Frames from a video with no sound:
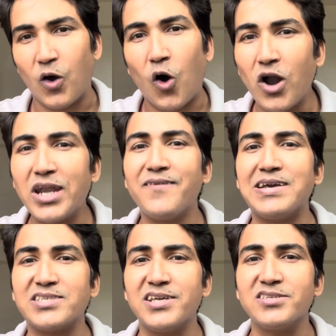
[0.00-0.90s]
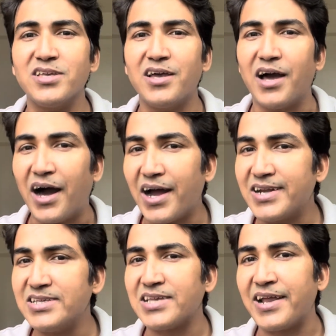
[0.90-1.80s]
All devices are
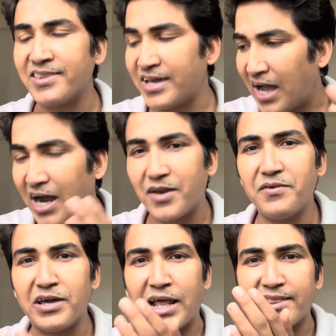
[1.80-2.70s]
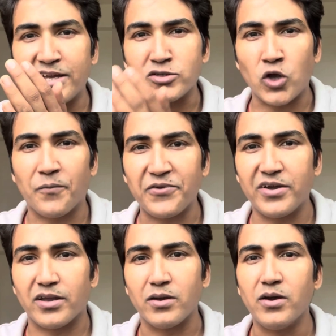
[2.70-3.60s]
designed, their hardware and their
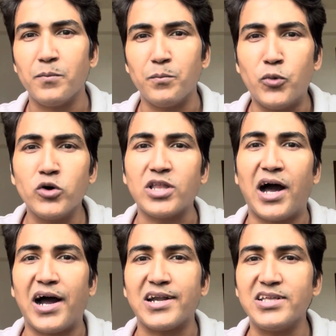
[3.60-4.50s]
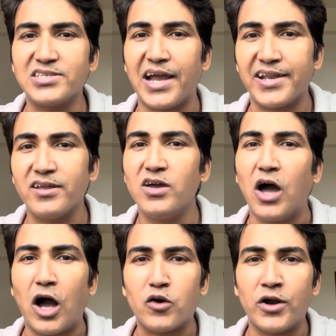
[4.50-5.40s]
software, both are designed
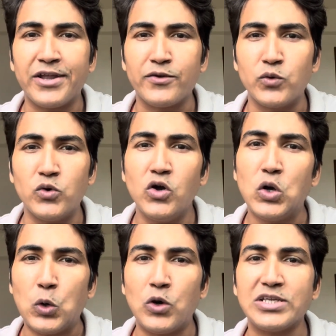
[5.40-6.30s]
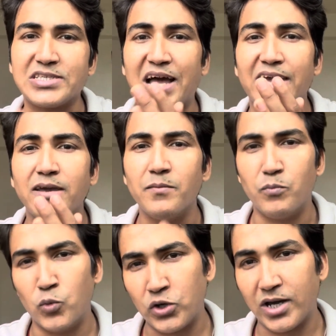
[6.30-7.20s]
according to OSI
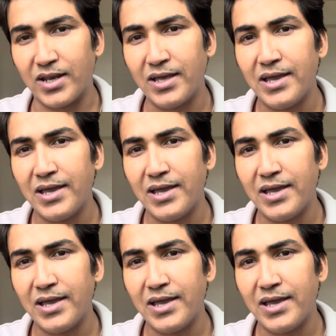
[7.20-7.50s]
model.